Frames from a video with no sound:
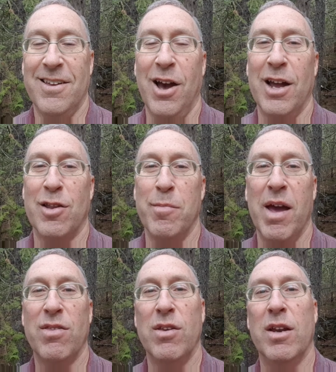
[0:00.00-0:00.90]
Hi, it's
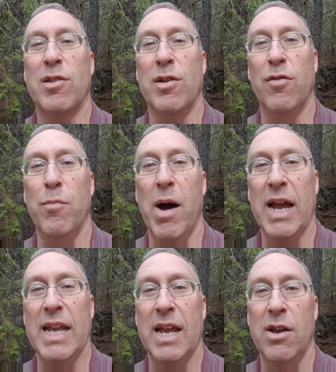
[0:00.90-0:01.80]
Matthew Dixon of
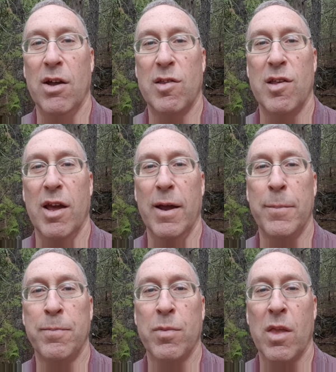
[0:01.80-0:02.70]
mindaid.ca.
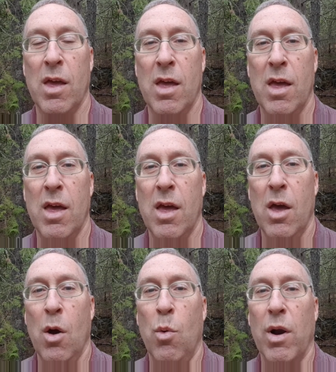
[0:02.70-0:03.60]

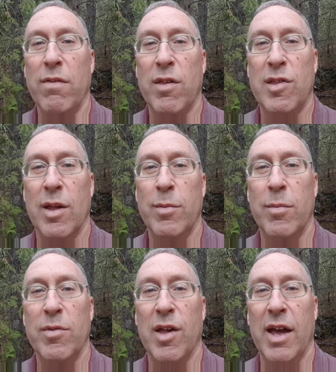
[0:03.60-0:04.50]
One of the
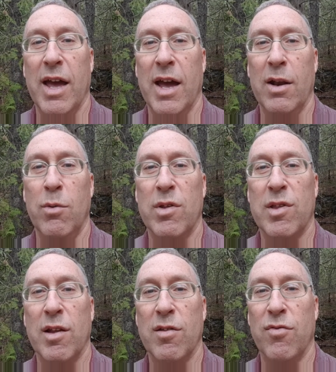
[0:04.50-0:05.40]
symptoms I had with
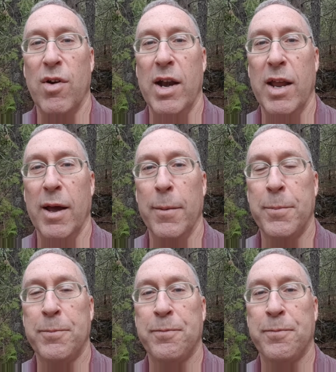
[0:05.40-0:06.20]
schizophrenia